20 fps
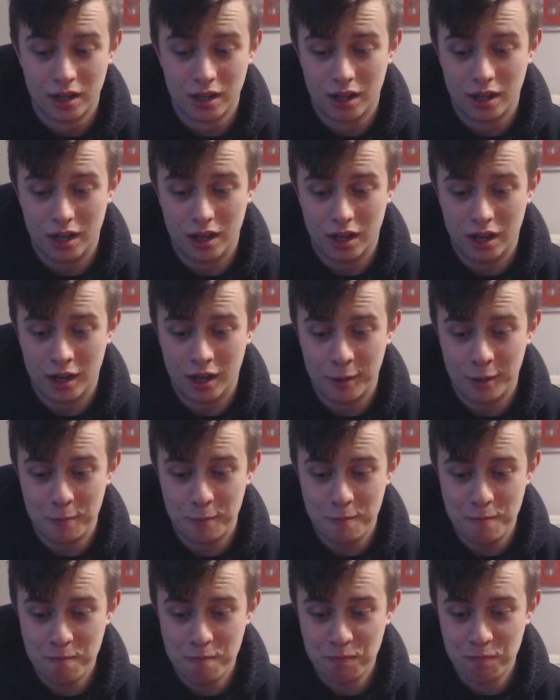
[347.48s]

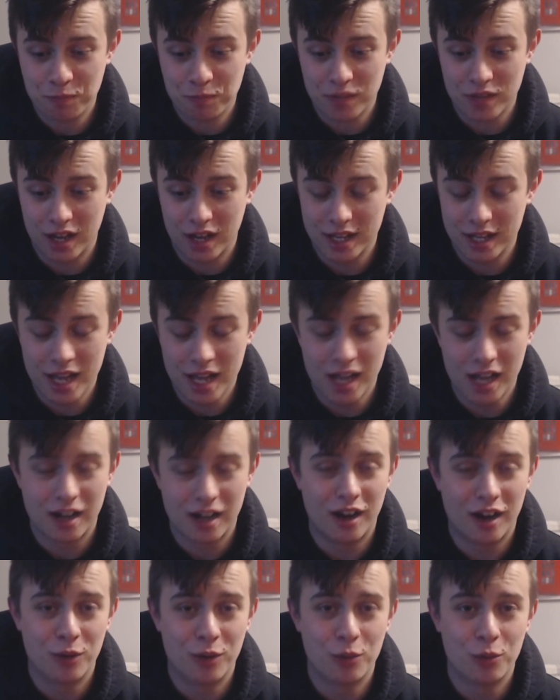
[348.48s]
yeah,
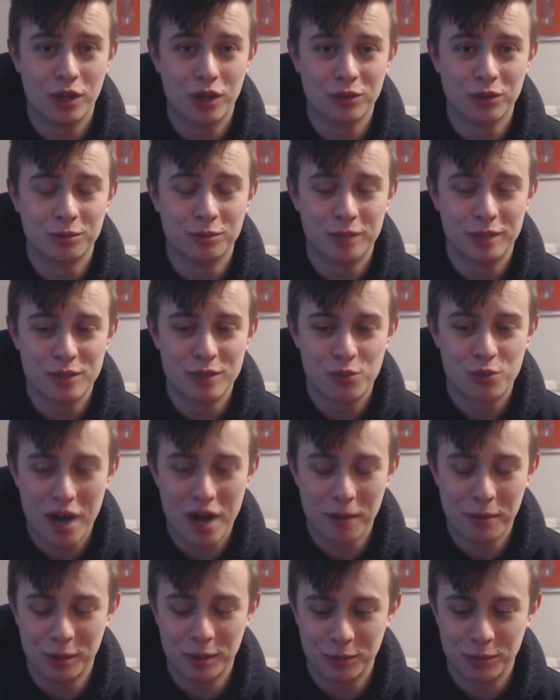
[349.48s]
I will be
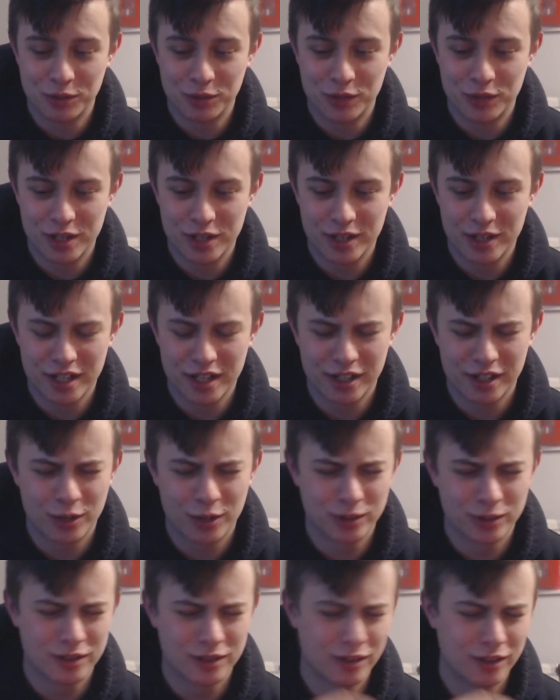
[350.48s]
wrapping up this video here. I know
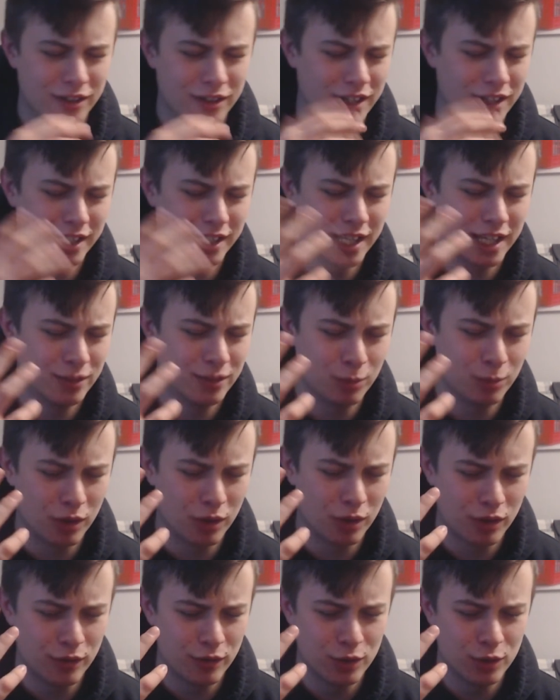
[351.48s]
it's not, again, my
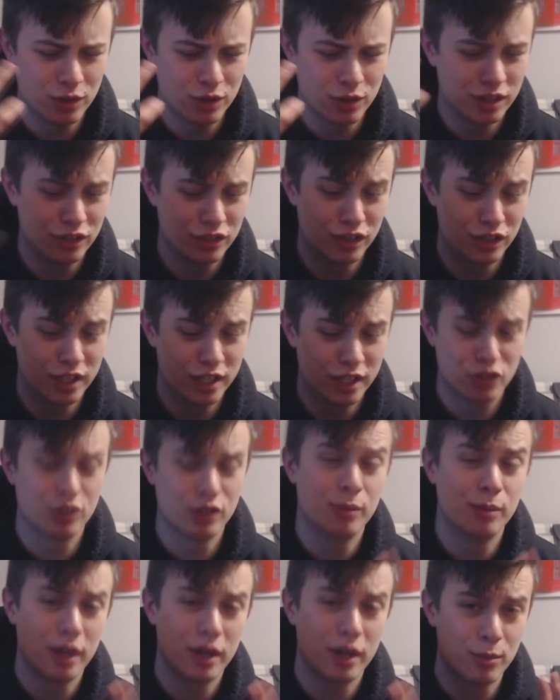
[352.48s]
reviews are just literally
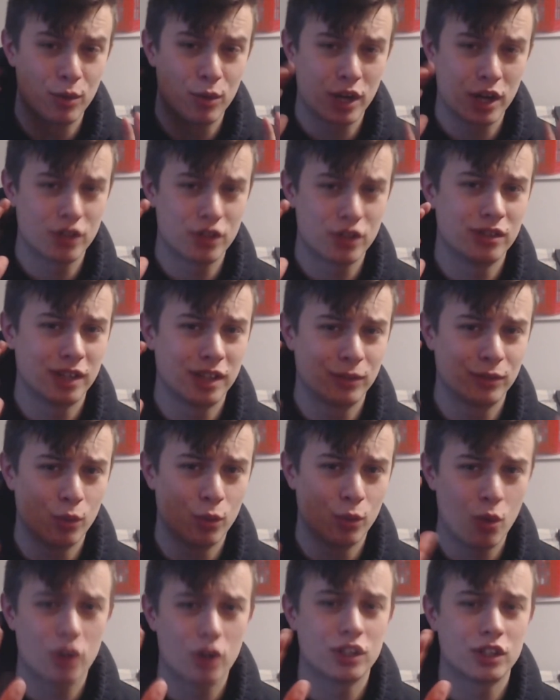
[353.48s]
my impressions after
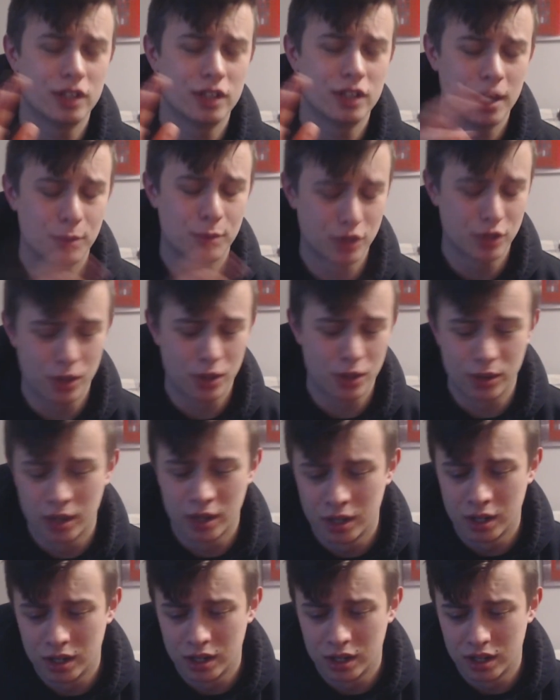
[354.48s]
watching the episode,
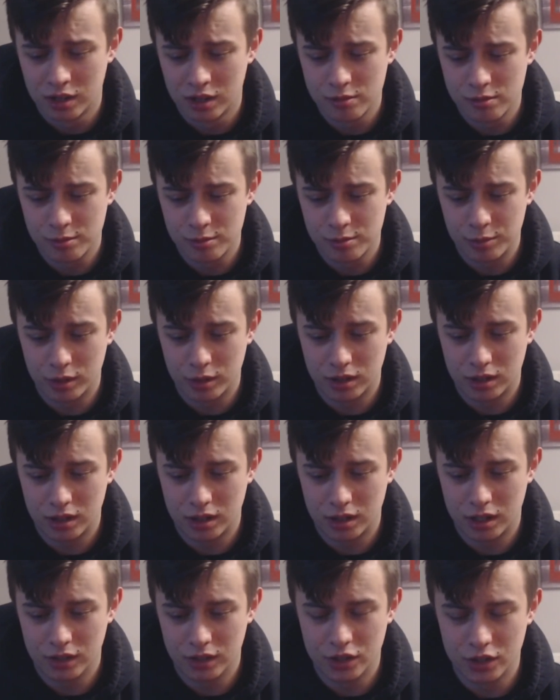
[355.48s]
but
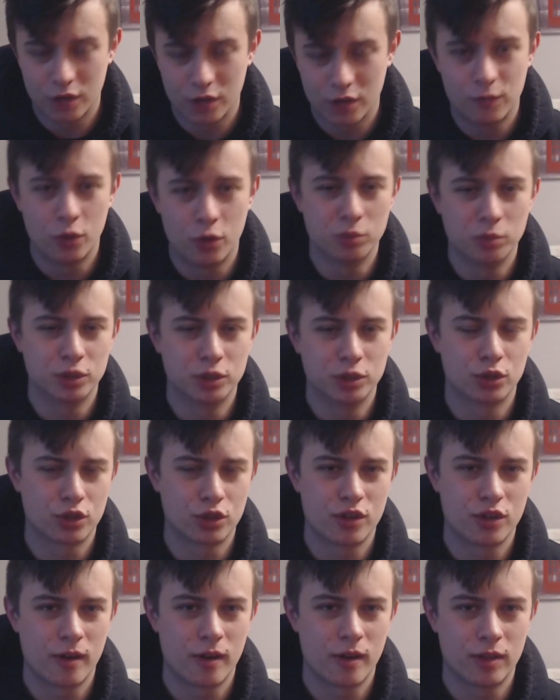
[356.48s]
they're not formally
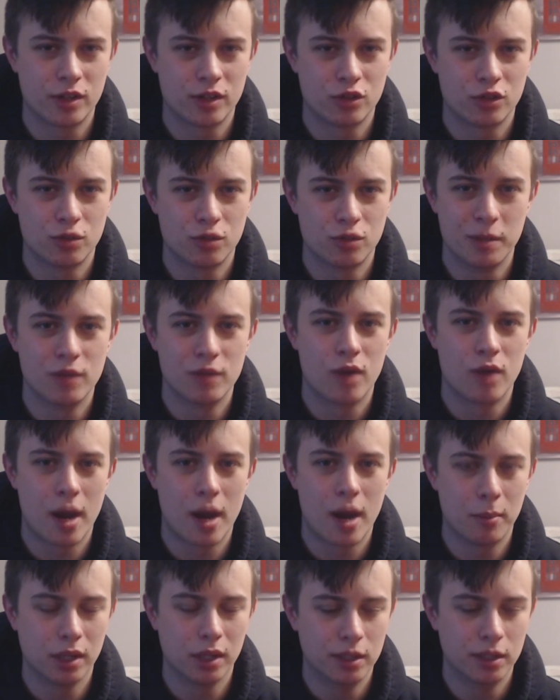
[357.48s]
structured or anything, it's just me
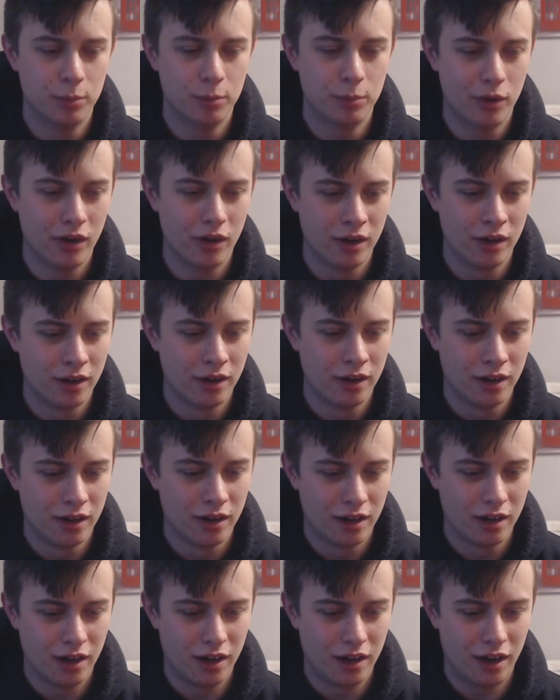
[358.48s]
rambling, but
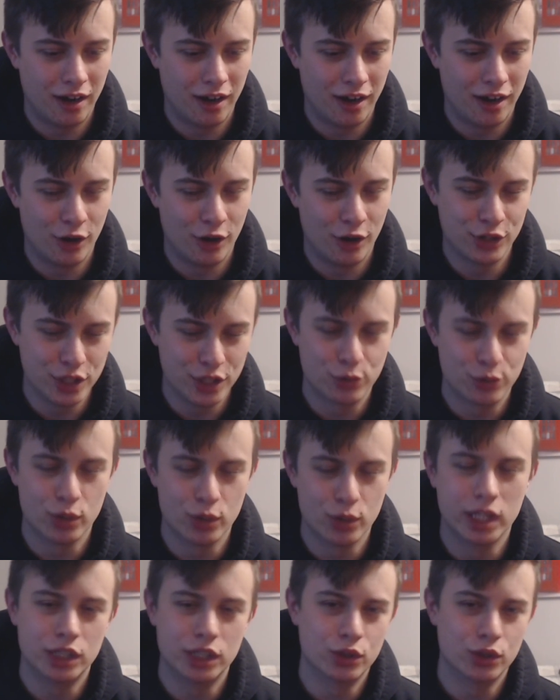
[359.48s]
I did
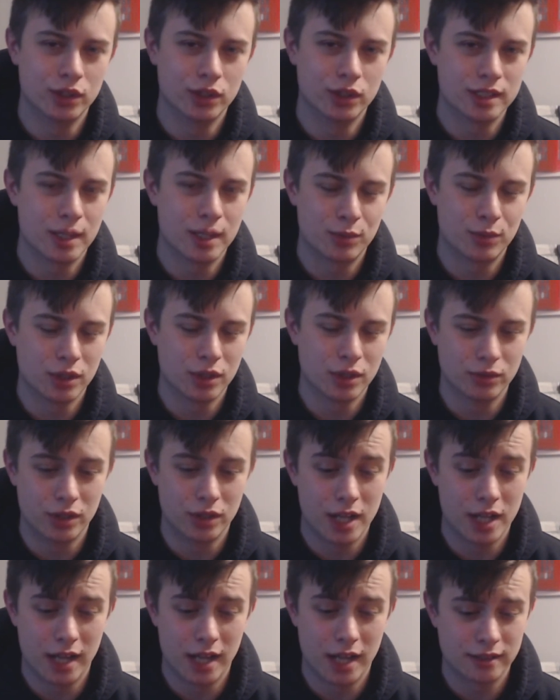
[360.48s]
really enjoy this episode. So
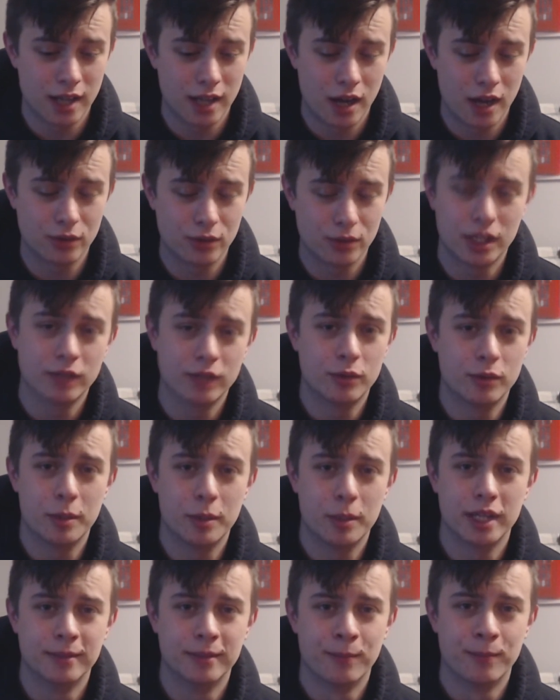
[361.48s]
yeah, 10 out of 10 for
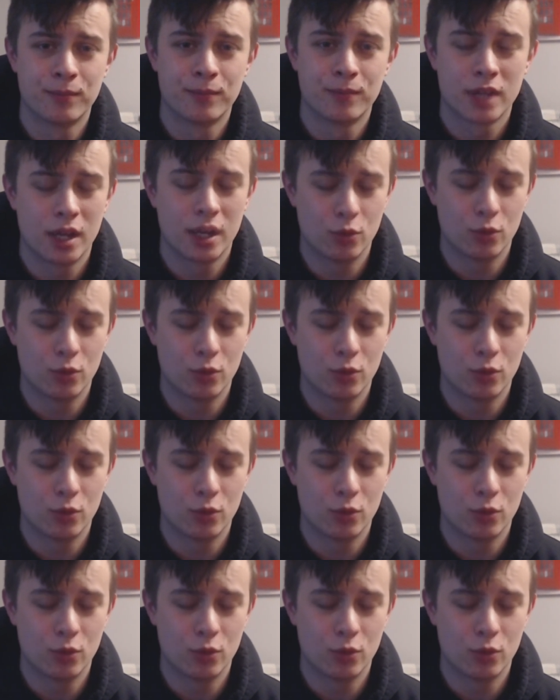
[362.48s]
me. It was